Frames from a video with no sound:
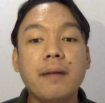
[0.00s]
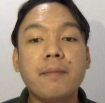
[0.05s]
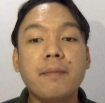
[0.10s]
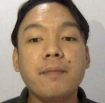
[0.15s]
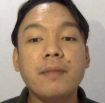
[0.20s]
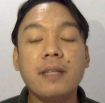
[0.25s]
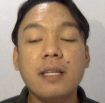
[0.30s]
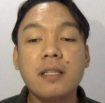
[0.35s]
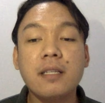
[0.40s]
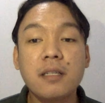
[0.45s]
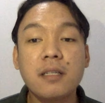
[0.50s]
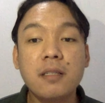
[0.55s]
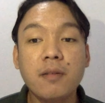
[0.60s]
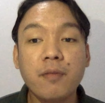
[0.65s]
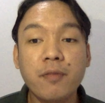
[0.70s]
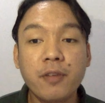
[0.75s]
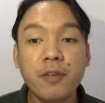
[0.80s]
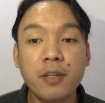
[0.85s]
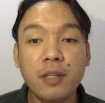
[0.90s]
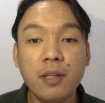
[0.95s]
this is
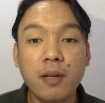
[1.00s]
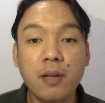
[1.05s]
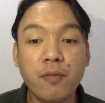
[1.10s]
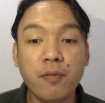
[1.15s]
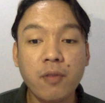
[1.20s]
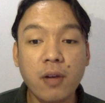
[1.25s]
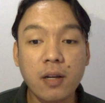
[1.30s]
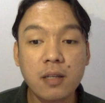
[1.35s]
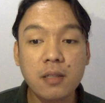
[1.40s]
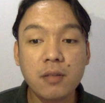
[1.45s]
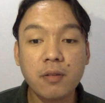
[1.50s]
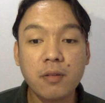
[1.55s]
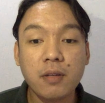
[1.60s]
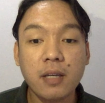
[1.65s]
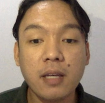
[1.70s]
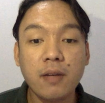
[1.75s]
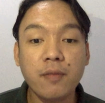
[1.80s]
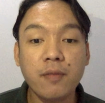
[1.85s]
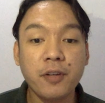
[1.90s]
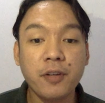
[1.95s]
a fox, okay,
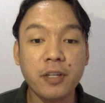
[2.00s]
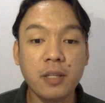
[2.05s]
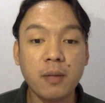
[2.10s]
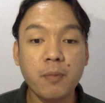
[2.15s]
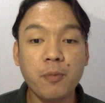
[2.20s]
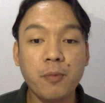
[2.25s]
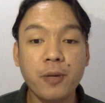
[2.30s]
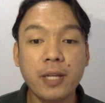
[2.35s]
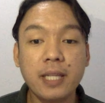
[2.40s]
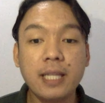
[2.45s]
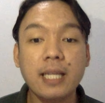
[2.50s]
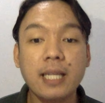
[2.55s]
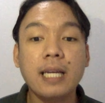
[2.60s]
a vertebrate.